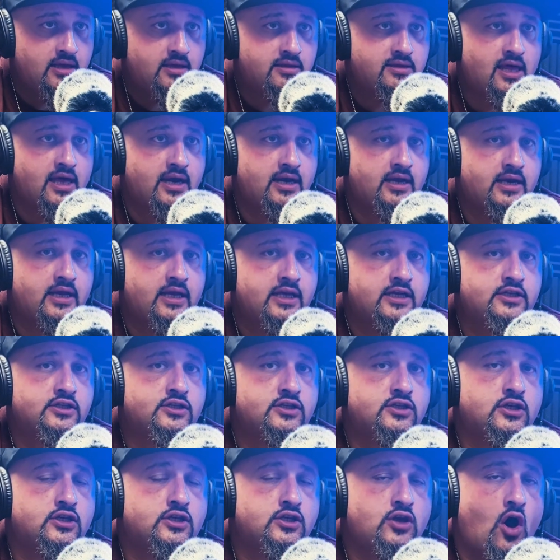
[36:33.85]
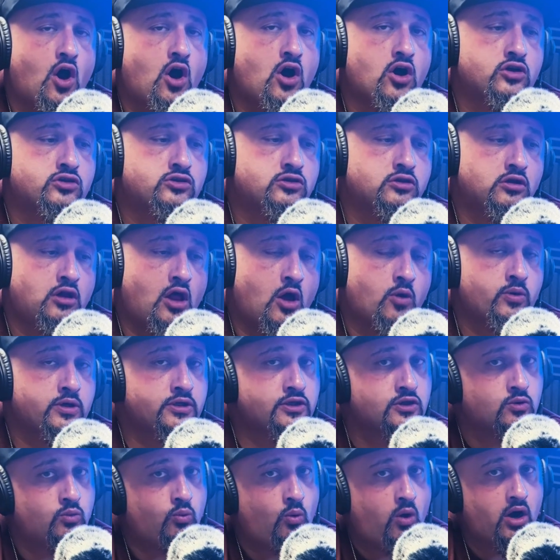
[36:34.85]
that it is the dog's
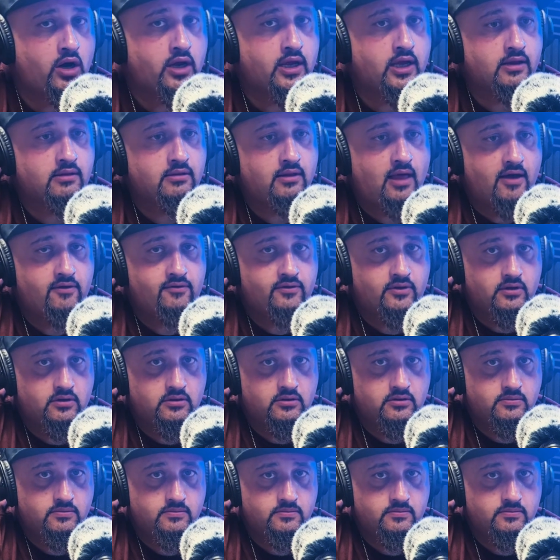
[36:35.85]
lowest working level.